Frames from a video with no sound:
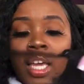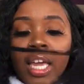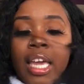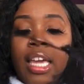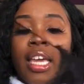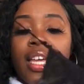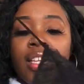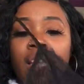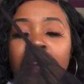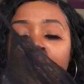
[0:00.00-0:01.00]
and
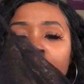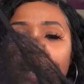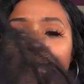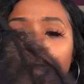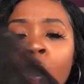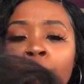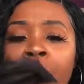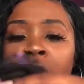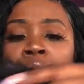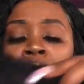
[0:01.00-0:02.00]
it
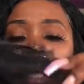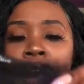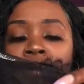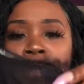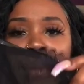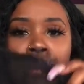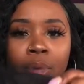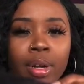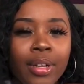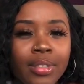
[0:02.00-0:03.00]
perfectly cuffs my
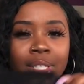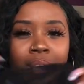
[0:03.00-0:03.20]
breast.